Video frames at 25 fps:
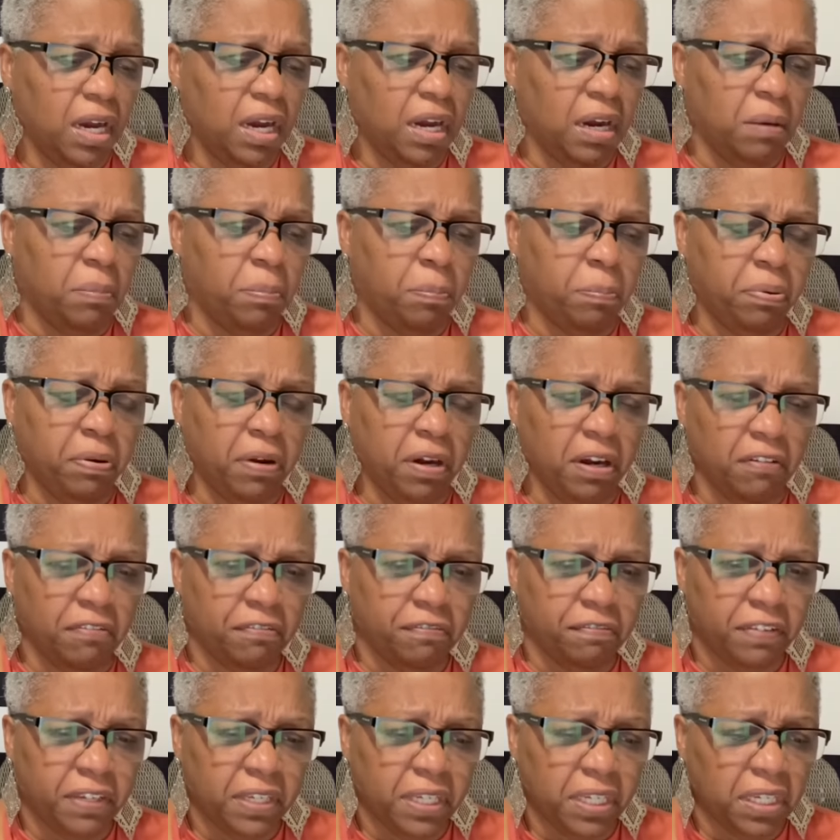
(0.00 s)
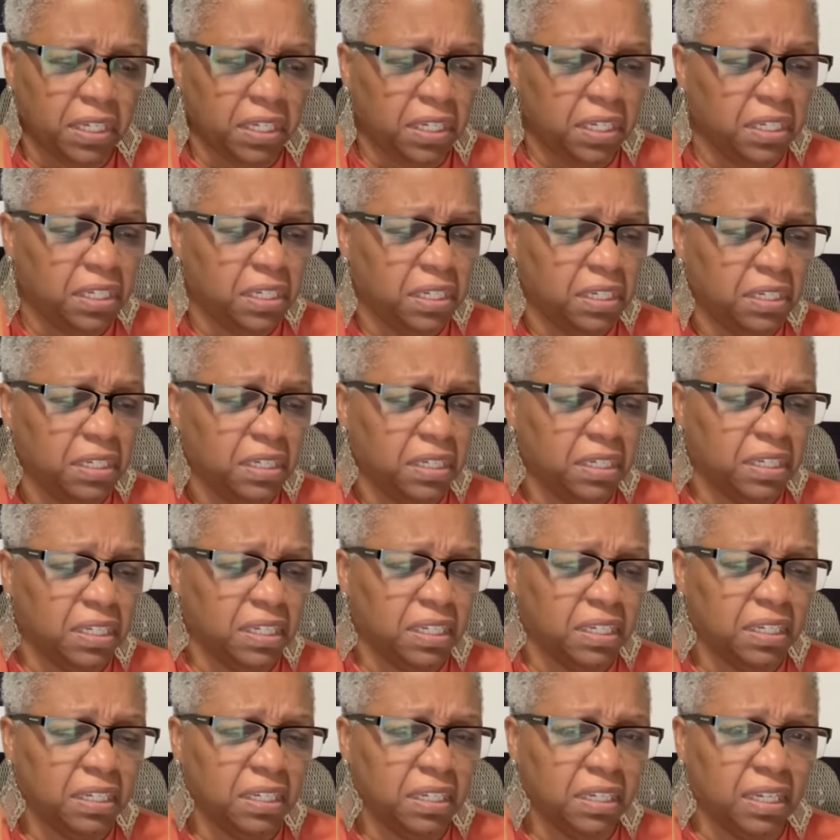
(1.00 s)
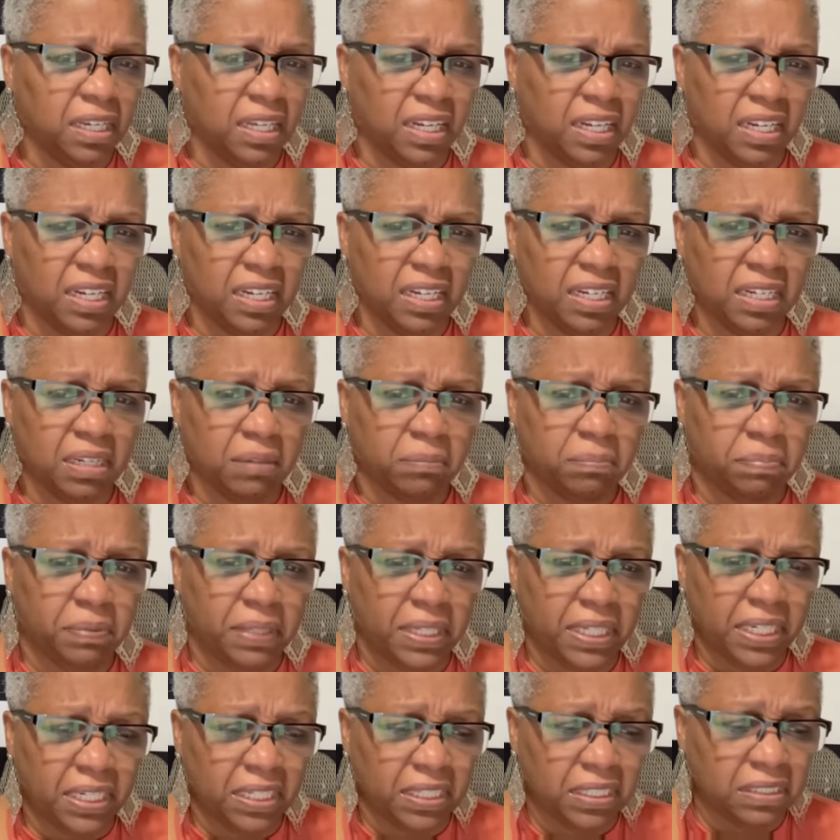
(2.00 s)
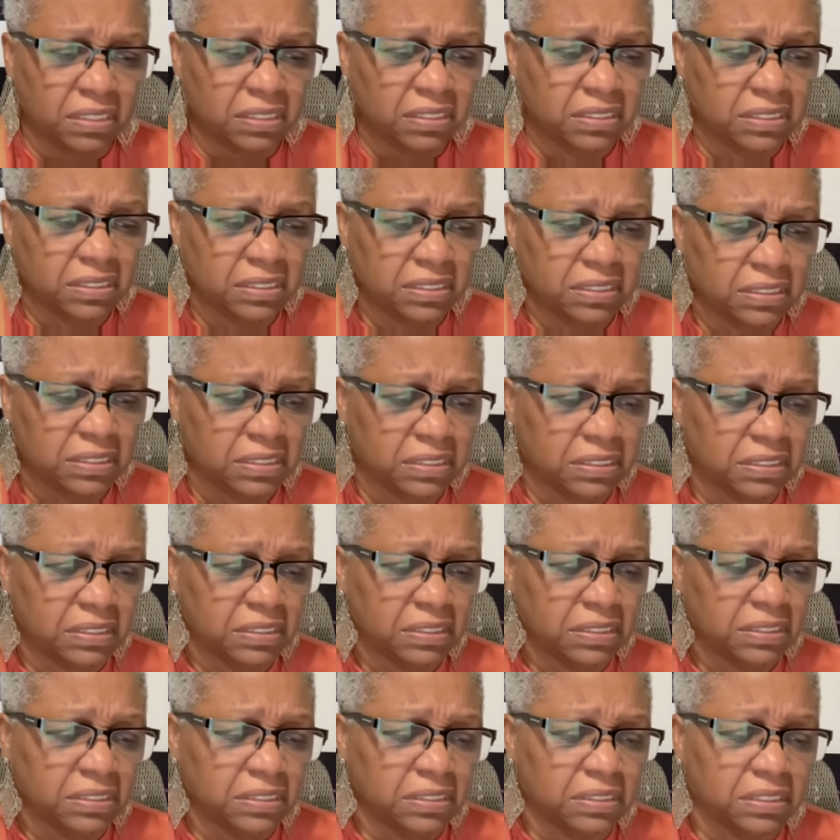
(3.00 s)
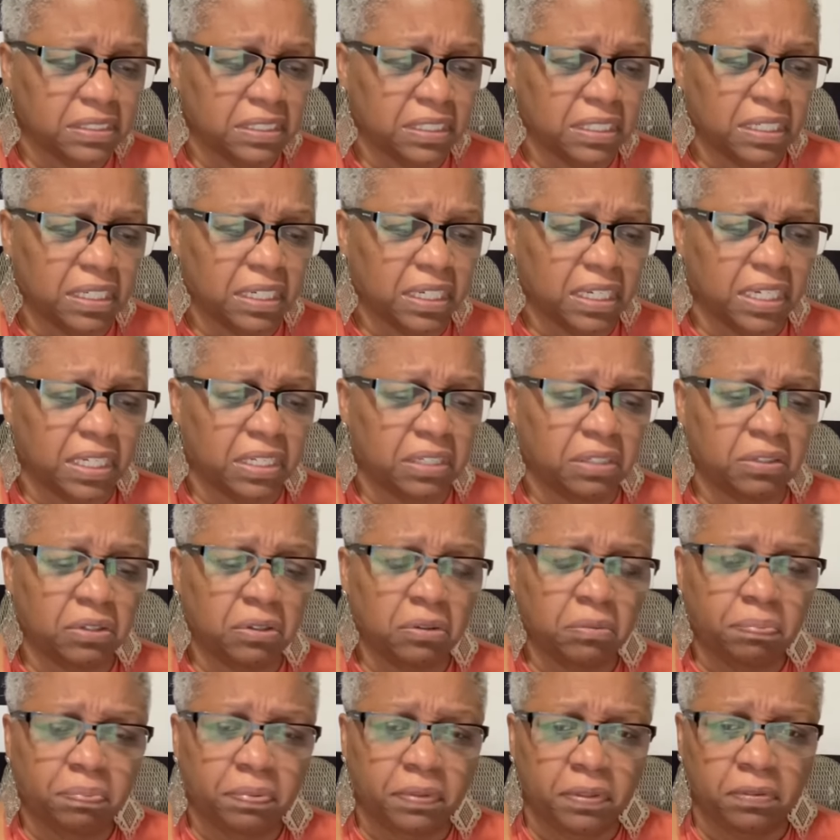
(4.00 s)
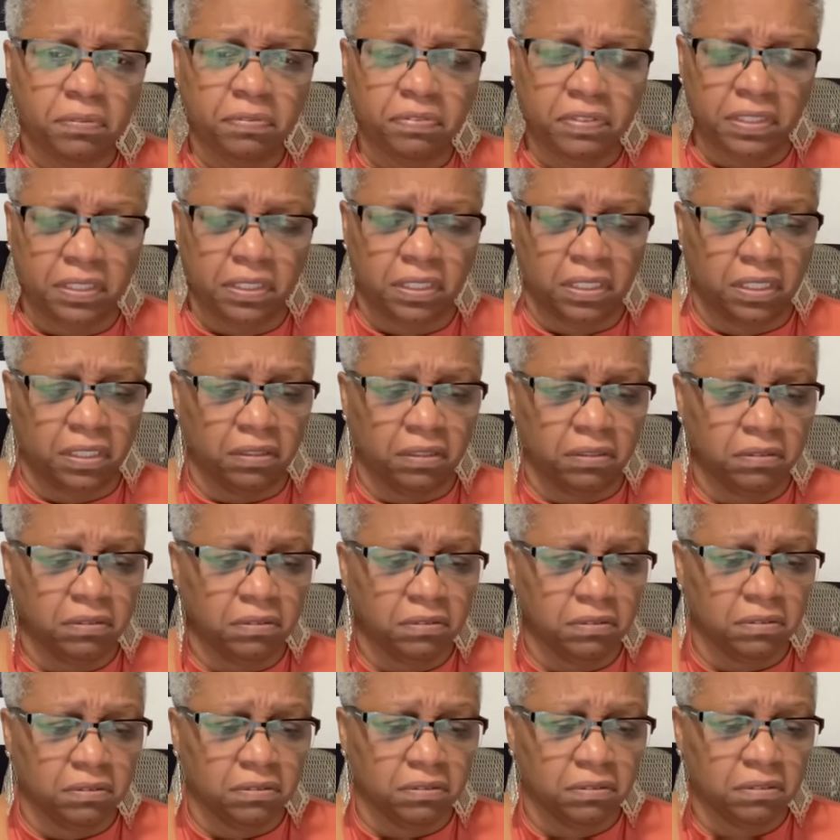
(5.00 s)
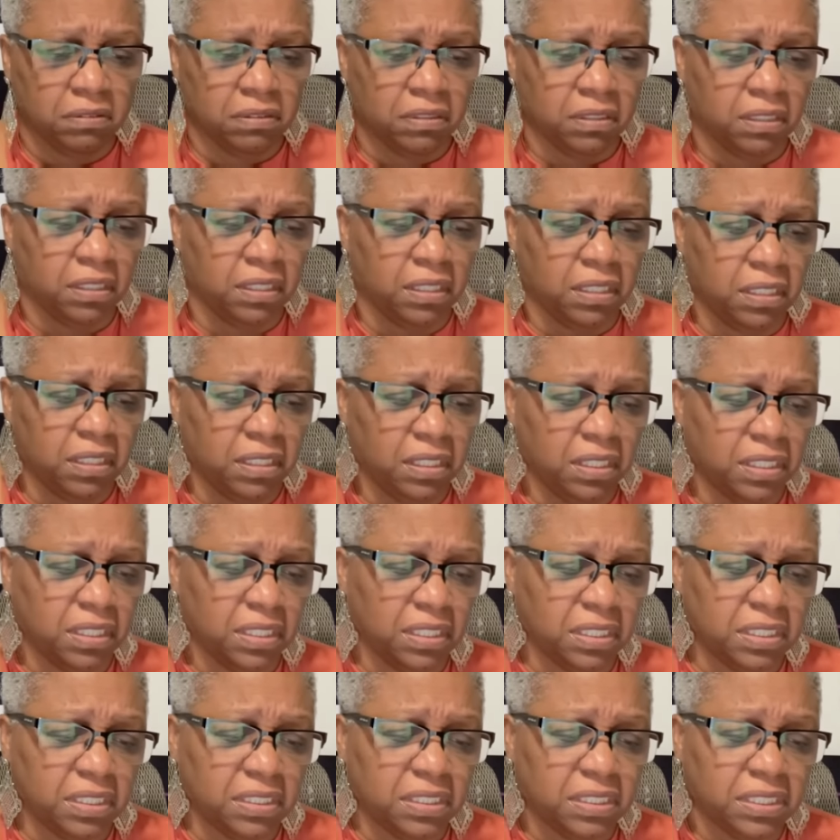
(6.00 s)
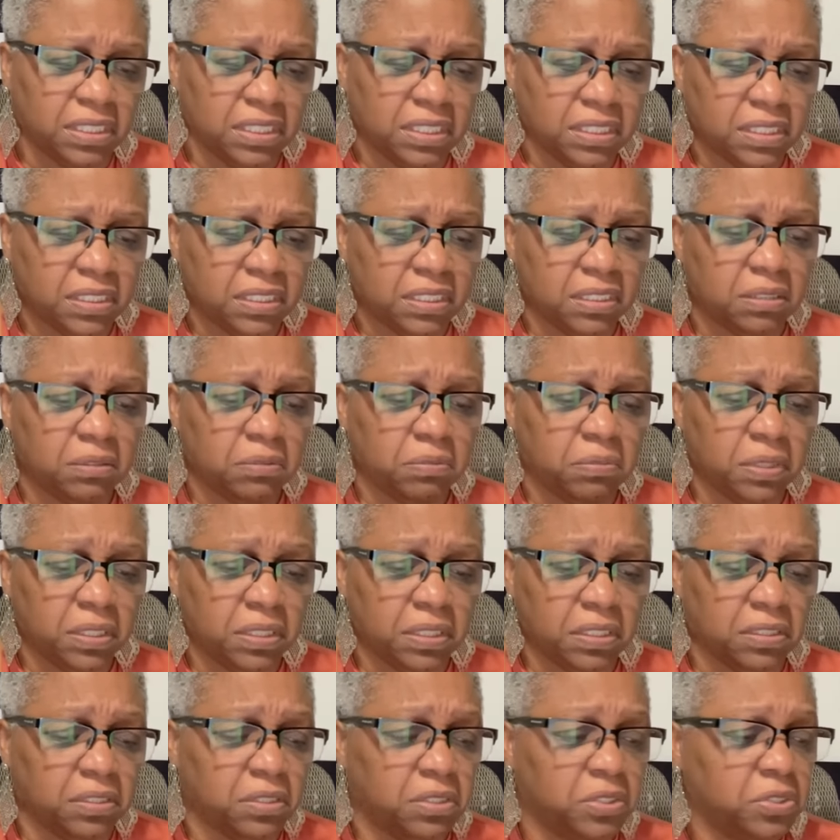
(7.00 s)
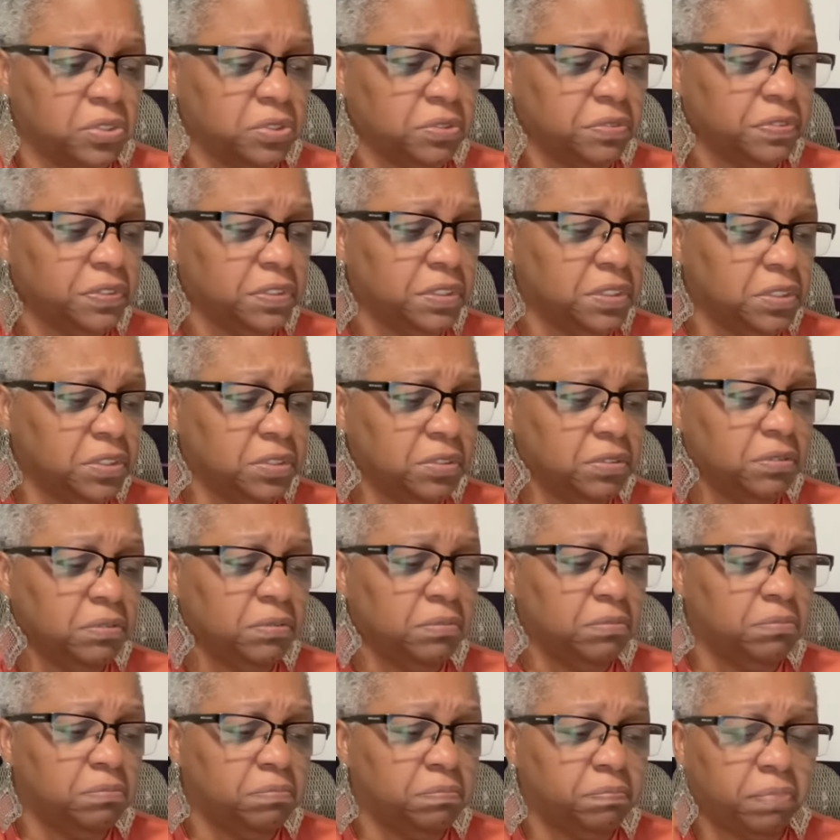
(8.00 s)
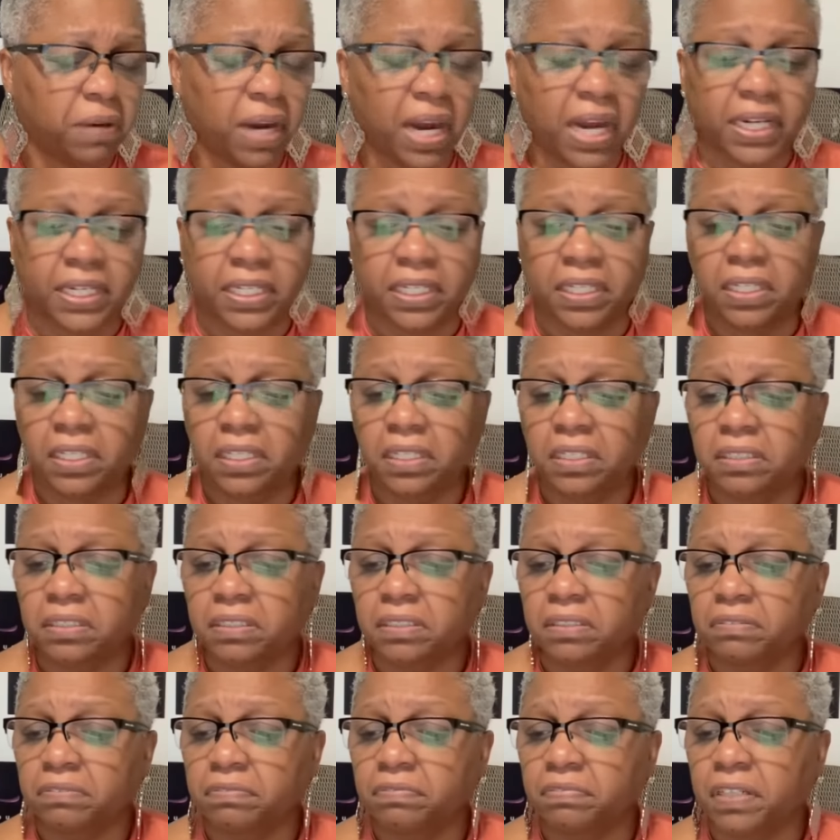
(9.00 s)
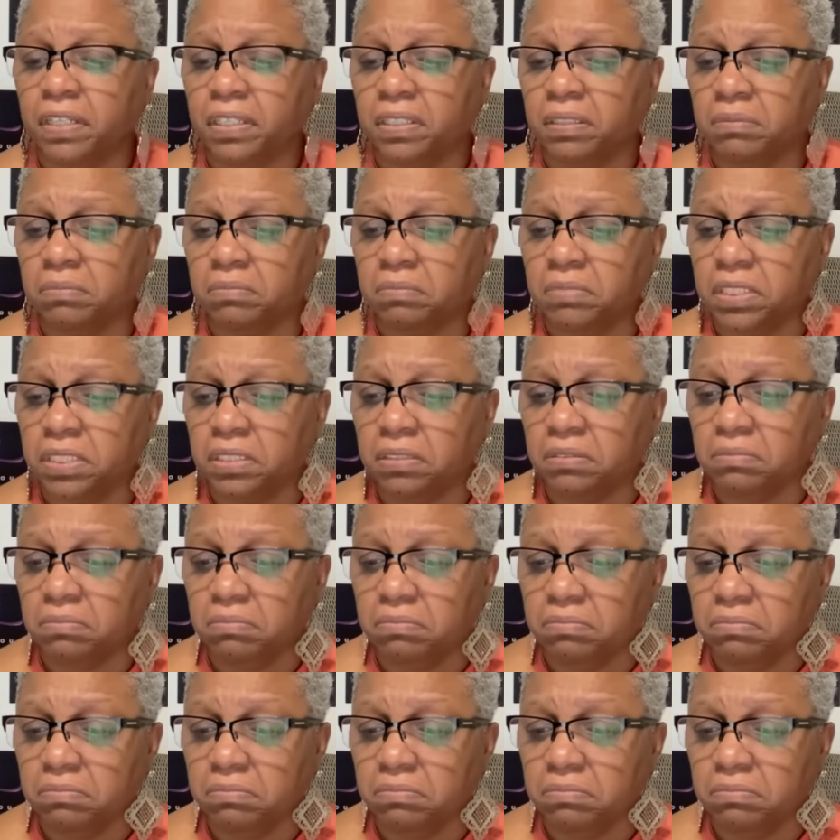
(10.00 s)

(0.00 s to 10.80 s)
a puffy labia and no pubic hair, consistent with a juvenile body development.